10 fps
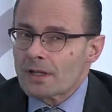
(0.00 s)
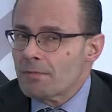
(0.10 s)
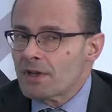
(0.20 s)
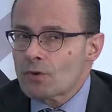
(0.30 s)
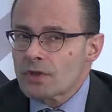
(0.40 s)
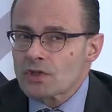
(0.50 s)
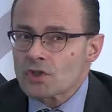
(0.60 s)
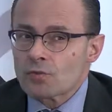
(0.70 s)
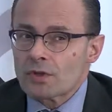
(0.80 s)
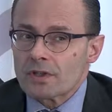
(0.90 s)
big
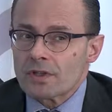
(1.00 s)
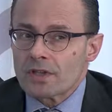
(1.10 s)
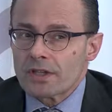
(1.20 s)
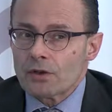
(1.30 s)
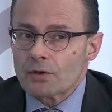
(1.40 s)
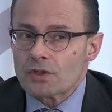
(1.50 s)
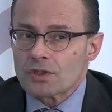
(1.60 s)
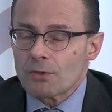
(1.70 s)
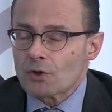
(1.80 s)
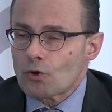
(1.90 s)
questions were the technologies
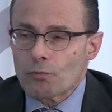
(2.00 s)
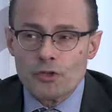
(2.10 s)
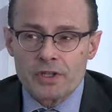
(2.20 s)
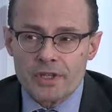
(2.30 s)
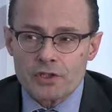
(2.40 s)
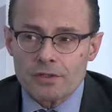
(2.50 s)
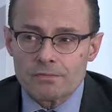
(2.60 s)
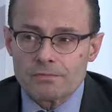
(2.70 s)
about communication.